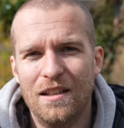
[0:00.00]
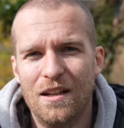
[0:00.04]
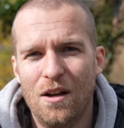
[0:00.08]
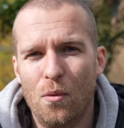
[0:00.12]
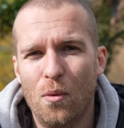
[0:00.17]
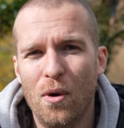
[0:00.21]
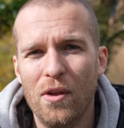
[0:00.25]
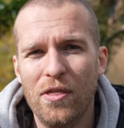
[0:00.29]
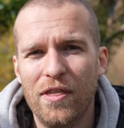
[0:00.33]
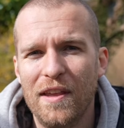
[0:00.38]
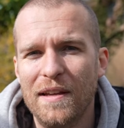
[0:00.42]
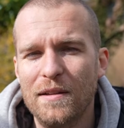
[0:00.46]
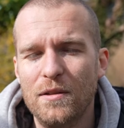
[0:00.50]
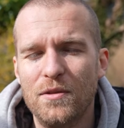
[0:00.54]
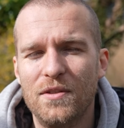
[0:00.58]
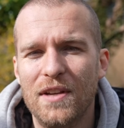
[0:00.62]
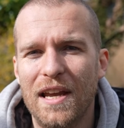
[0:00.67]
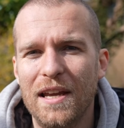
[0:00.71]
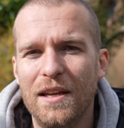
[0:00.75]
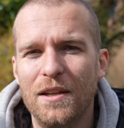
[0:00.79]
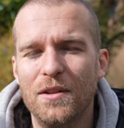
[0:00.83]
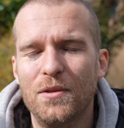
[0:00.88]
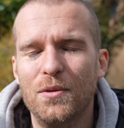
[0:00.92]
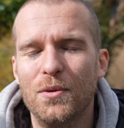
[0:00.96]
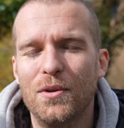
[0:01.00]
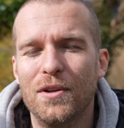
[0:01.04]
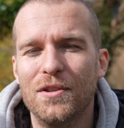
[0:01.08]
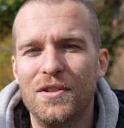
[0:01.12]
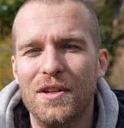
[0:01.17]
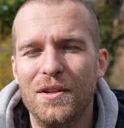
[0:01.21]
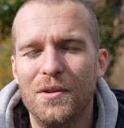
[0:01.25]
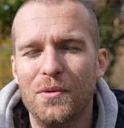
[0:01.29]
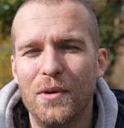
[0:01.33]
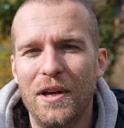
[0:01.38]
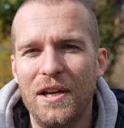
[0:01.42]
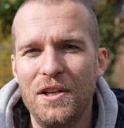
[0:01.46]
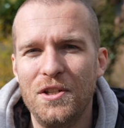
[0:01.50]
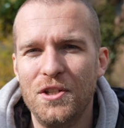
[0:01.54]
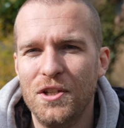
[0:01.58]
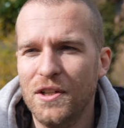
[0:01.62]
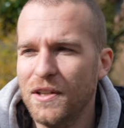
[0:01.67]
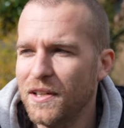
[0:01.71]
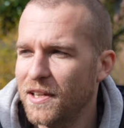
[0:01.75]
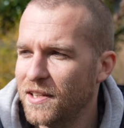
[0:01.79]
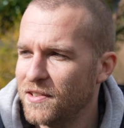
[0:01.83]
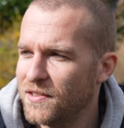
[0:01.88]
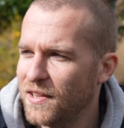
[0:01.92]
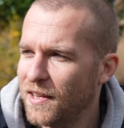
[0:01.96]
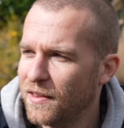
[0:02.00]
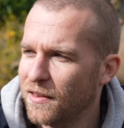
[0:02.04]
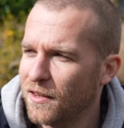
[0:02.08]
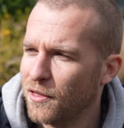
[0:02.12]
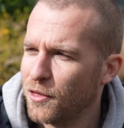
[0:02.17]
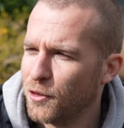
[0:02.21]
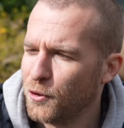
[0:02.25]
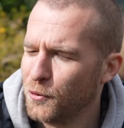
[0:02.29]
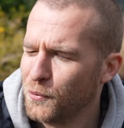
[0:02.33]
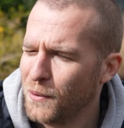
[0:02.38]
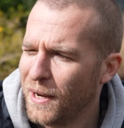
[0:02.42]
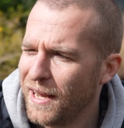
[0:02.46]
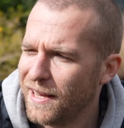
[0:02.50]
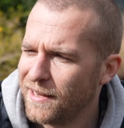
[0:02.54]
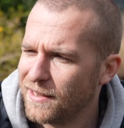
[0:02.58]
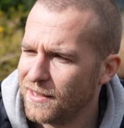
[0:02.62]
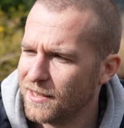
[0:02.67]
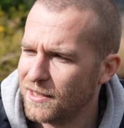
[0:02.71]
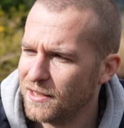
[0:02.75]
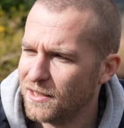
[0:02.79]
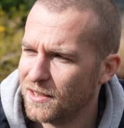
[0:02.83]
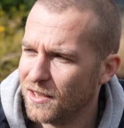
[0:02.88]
One thing to take into consideration is that the thread